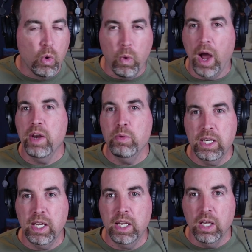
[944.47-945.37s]
Why do we
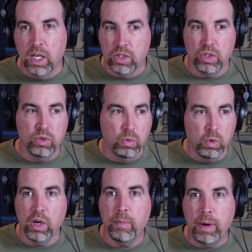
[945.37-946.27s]
need to
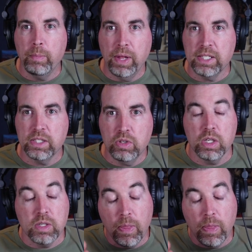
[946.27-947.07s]
worry about plastic straws?